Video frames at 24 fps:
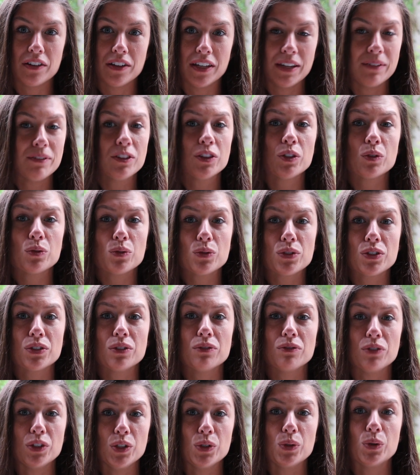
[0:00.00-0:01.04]
even those
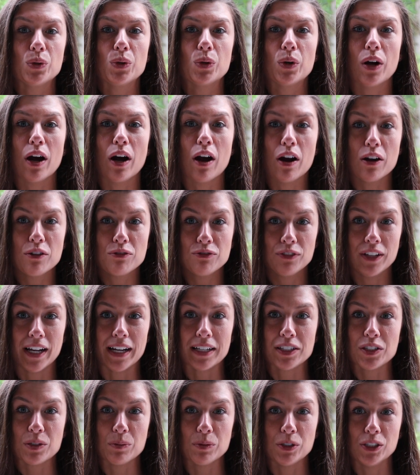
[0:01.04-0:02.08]
of you who are
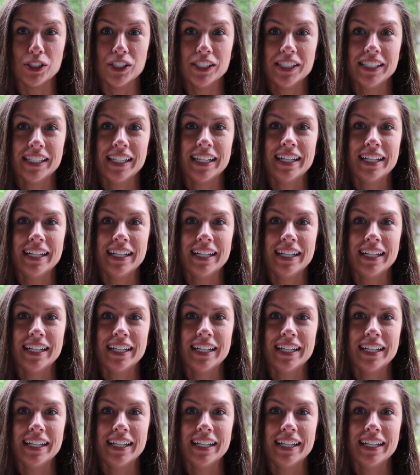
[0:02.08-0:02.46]
flexible